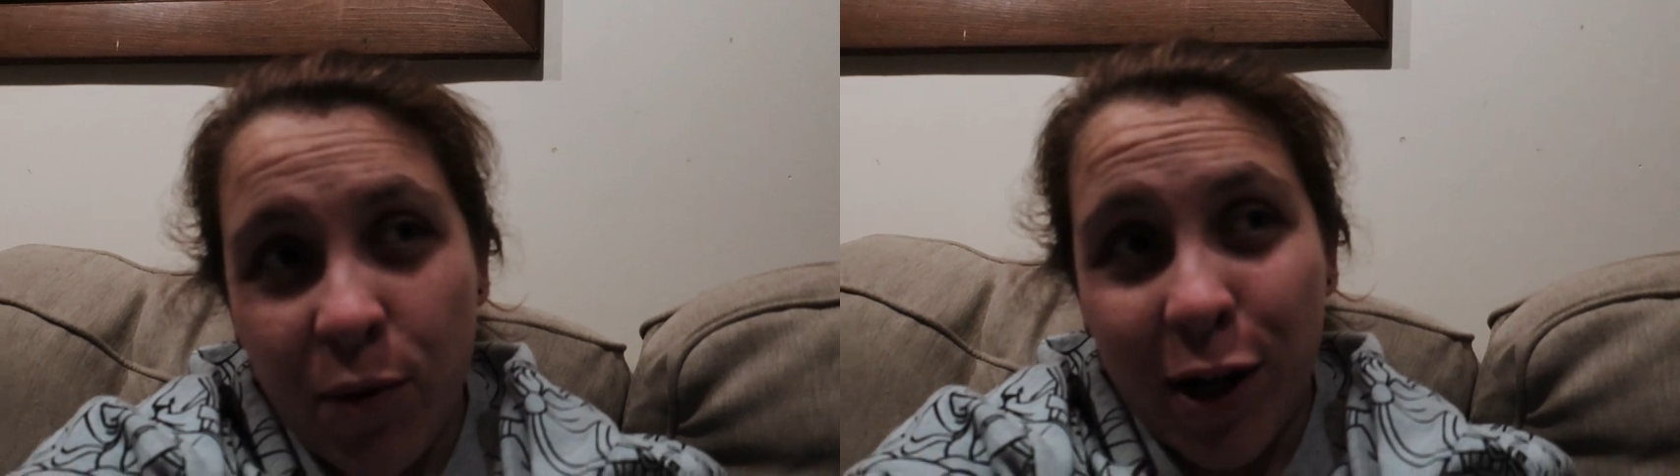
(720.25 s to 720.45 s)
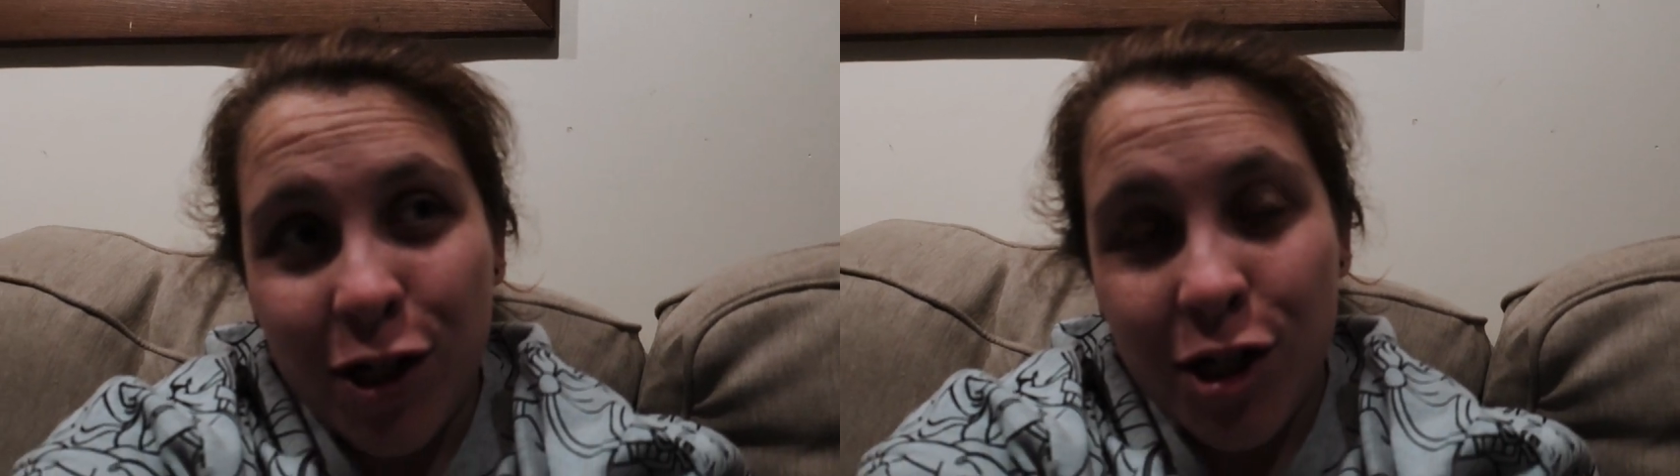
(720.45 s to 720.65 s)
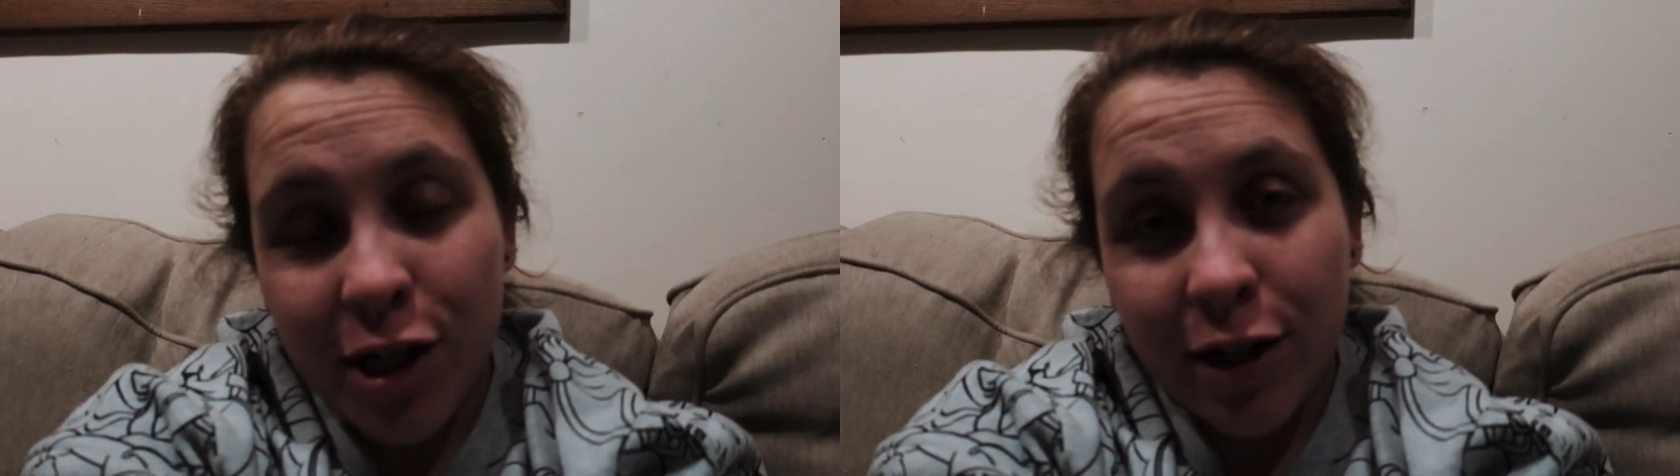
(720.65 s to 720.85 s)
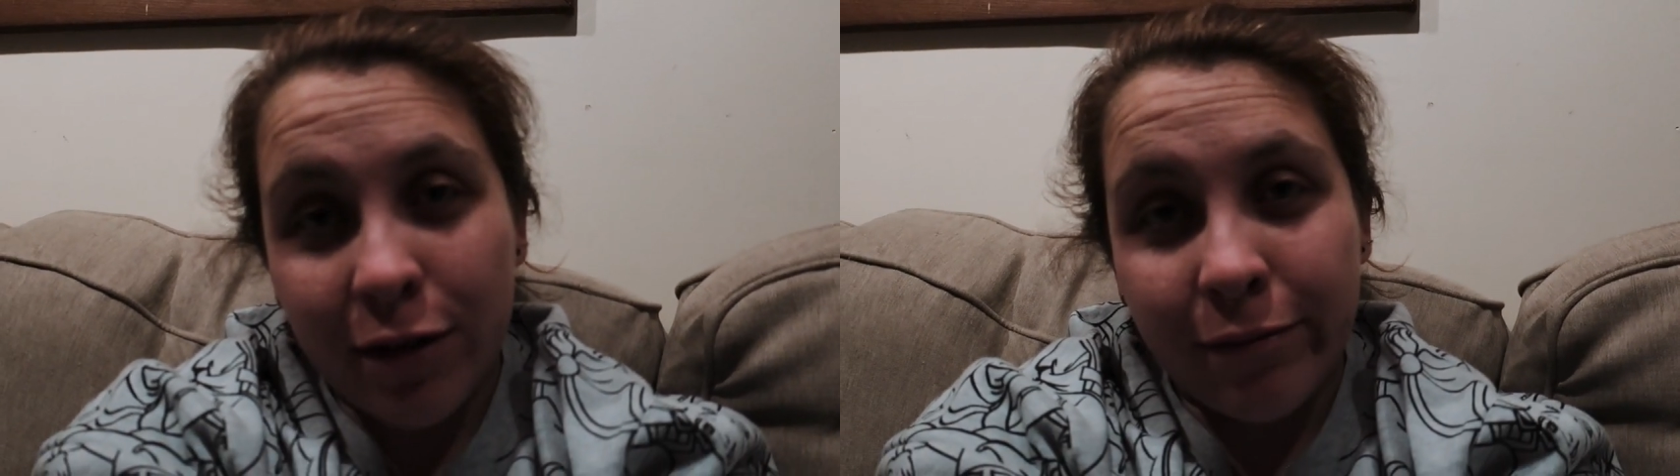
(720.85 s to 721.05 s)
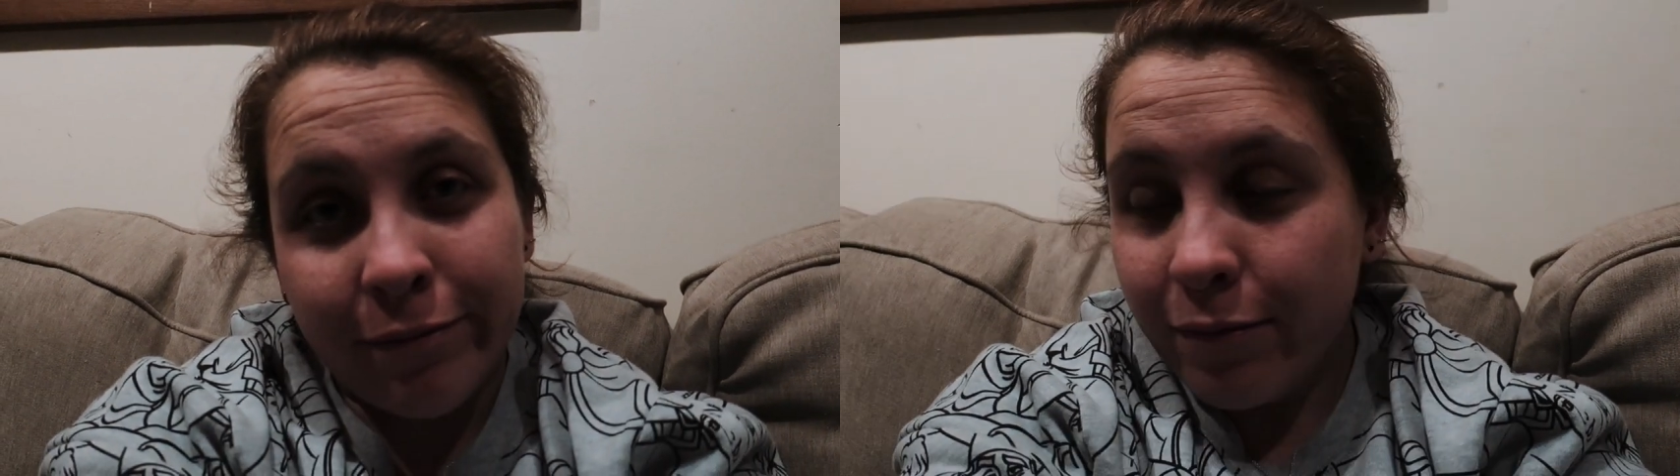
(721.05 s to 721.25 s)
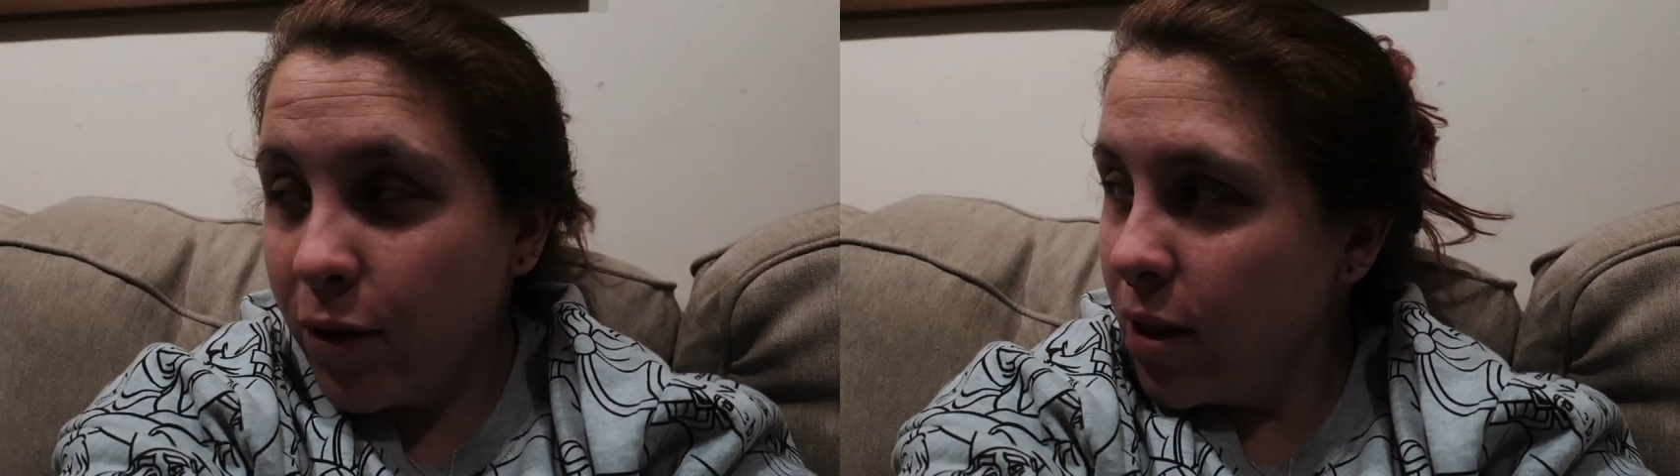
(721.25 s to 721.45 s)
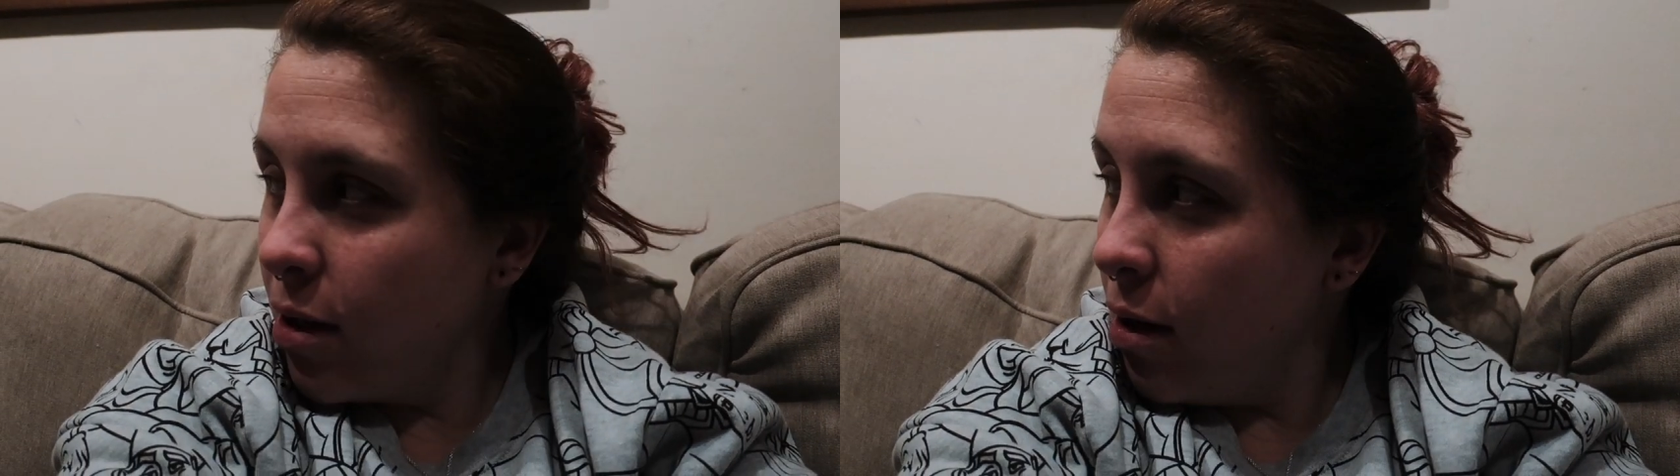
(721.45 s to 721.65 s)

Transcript: we're watching, what's it